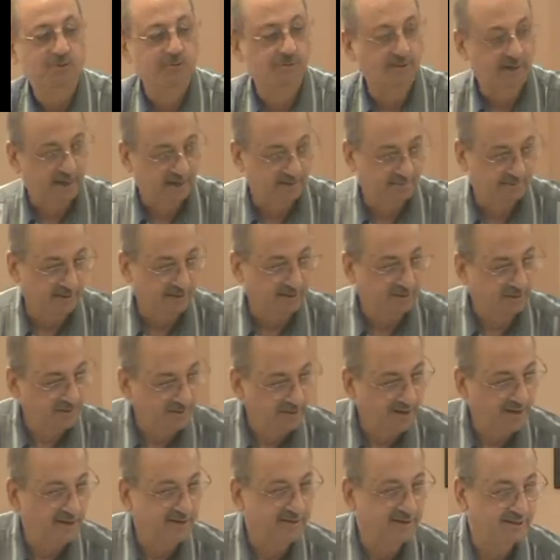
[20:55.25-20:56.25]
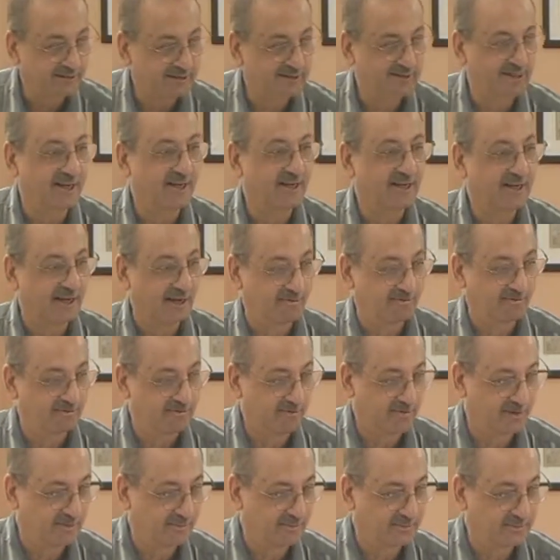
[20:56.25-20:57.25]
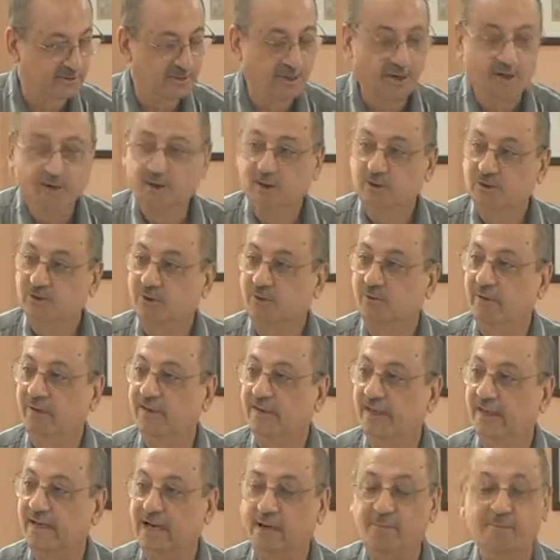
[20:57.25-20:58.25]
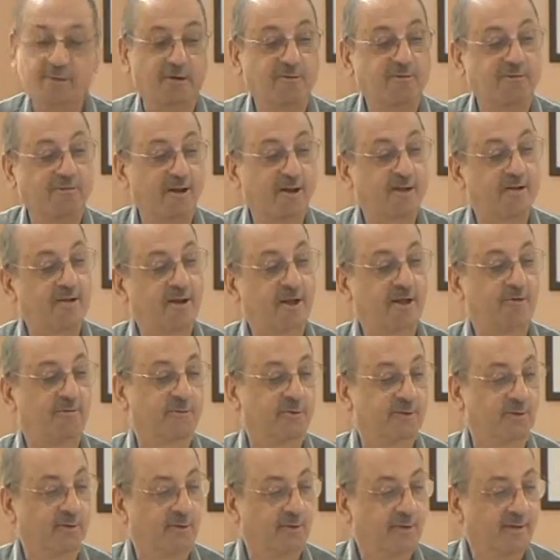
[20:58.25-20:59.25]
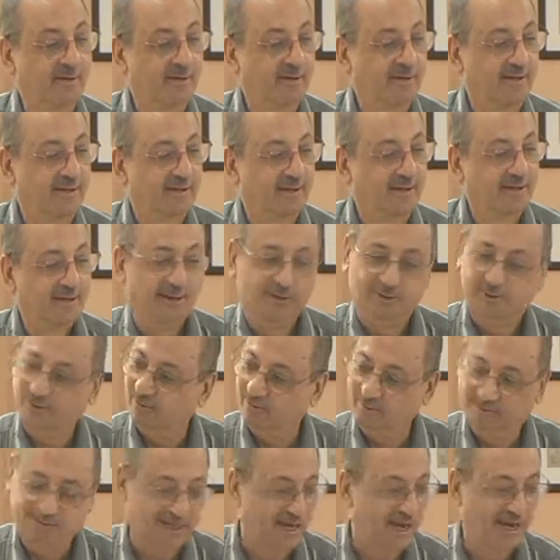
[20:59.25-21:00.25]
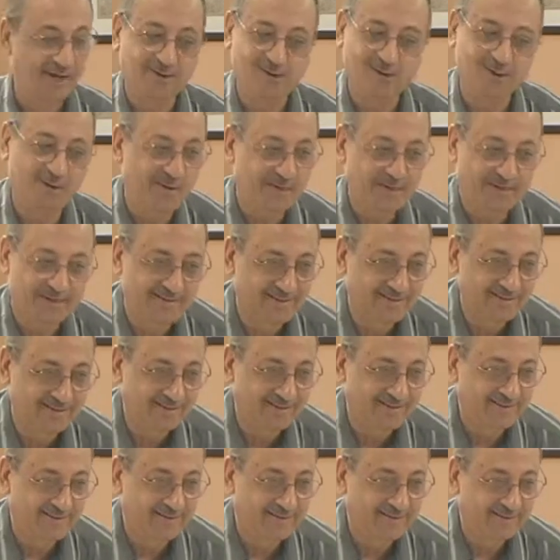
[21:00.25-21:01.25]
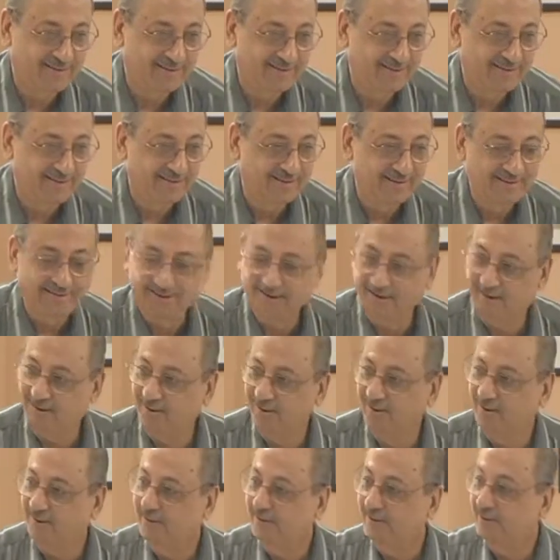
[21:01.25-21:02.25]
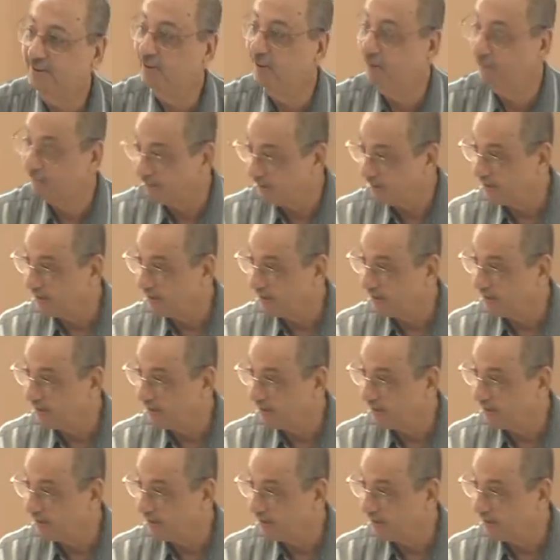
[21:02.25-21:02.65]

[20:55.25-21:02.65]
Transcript: have a good understanding of verbs. So when they come in front of you, you will say, I know it. You'll feel